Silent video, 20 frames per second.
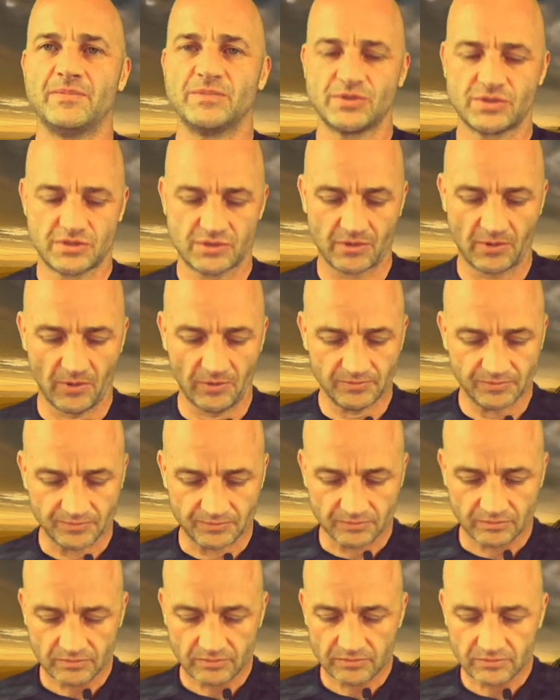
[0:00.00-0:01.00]
So
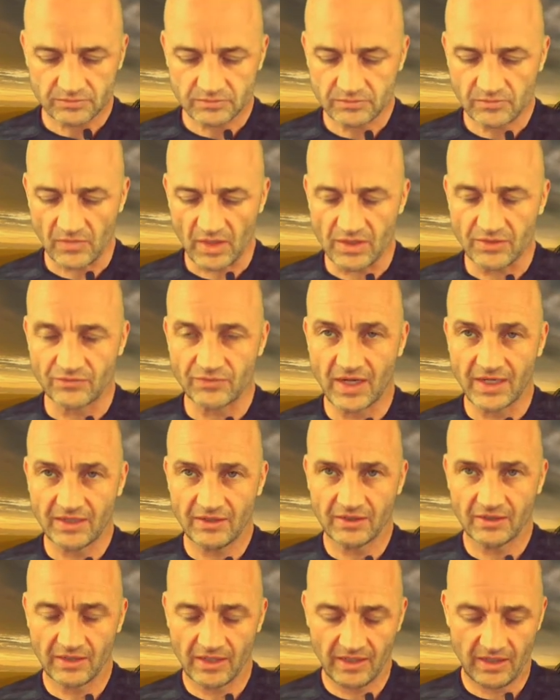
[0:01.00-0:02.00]

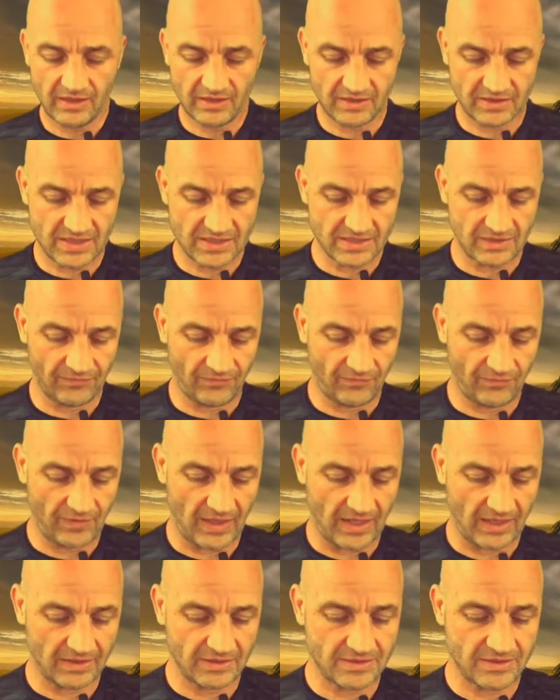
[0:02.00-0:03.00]
regularly
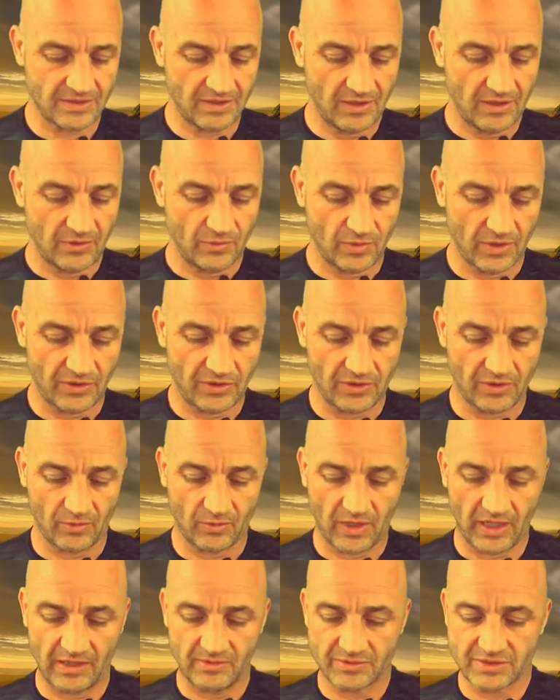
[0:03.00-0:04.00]
disinfect with your
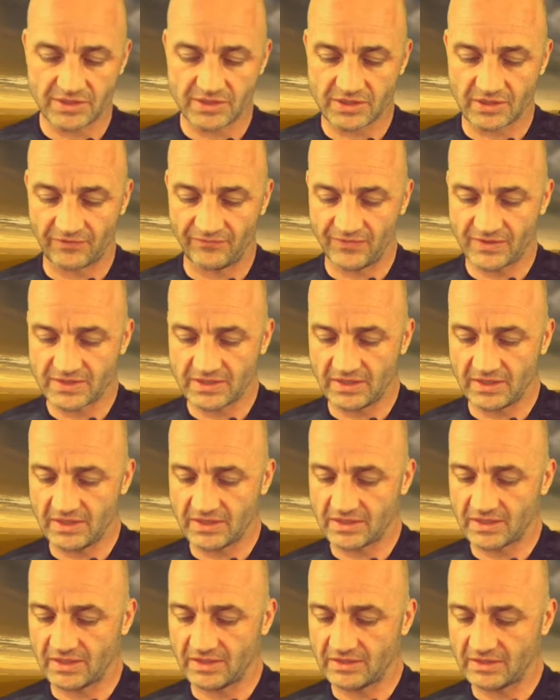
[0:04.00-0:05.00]
wipes
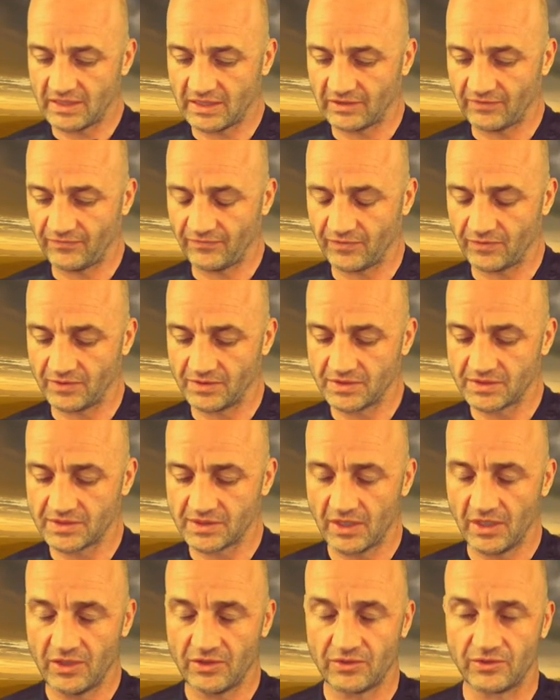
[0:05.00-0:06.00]
surfaces, telephones,
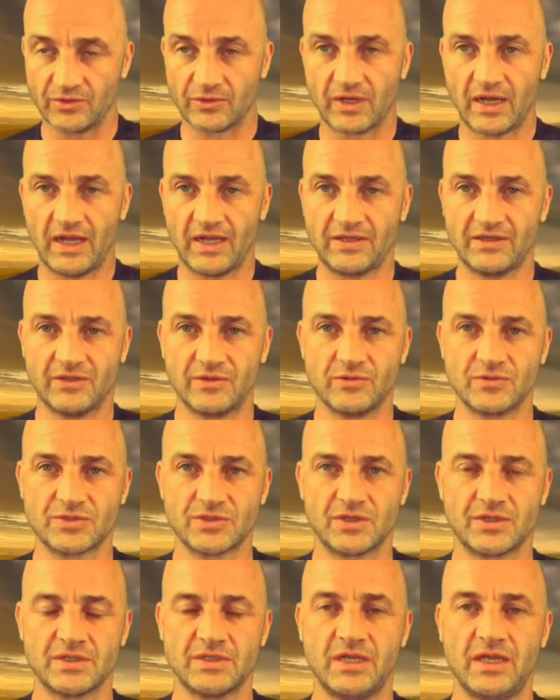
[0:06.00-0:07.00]
door handles
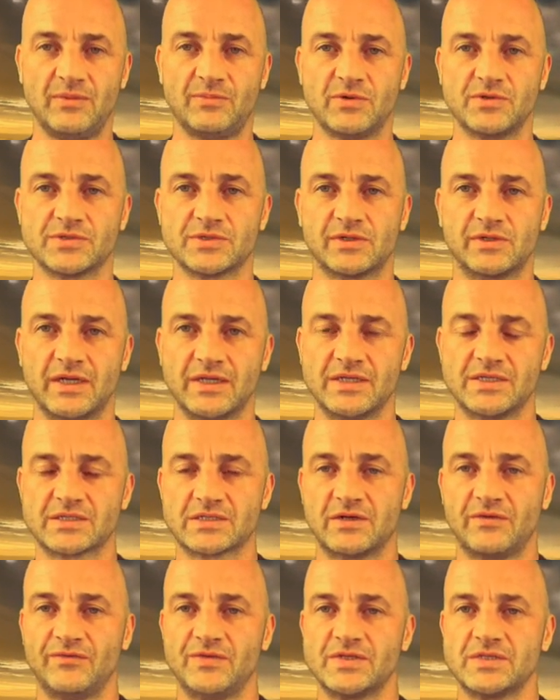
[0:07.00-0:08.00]
or tables, or any
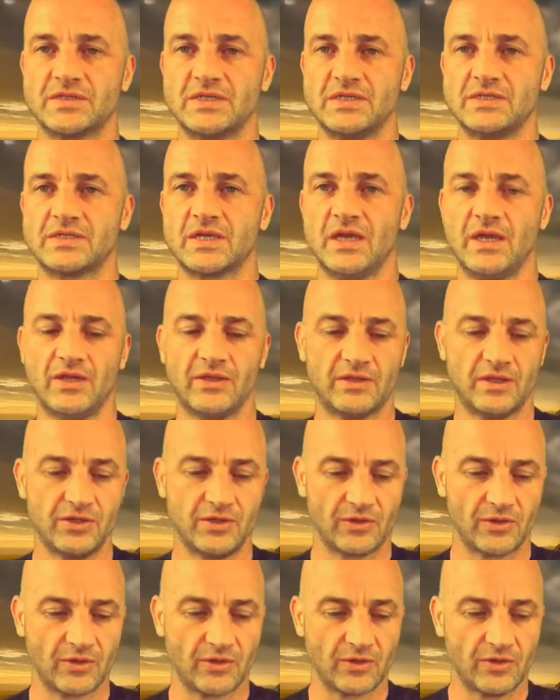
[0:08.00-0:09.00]
surfaces that
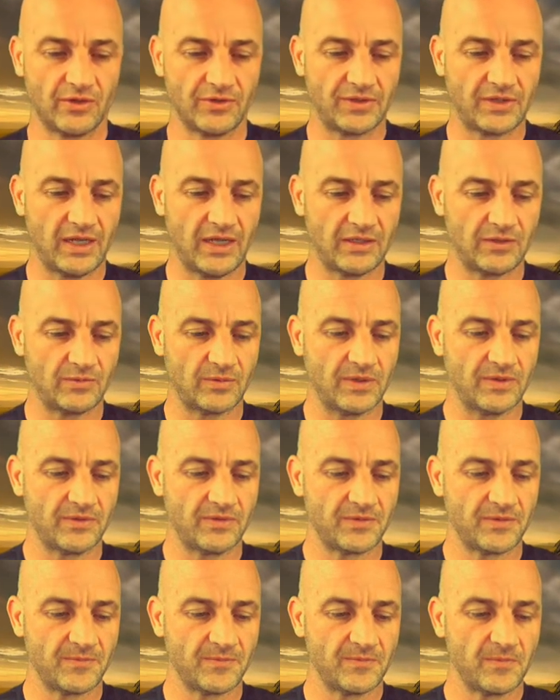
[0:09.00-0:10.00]
you're in contact
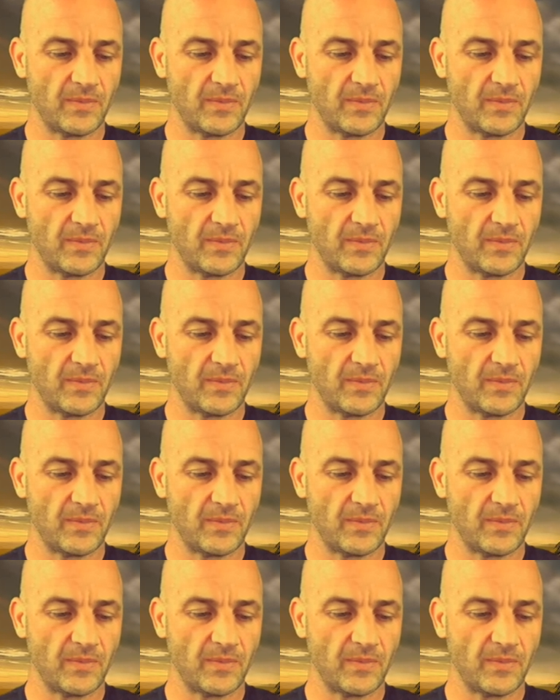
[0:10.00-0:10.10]
with.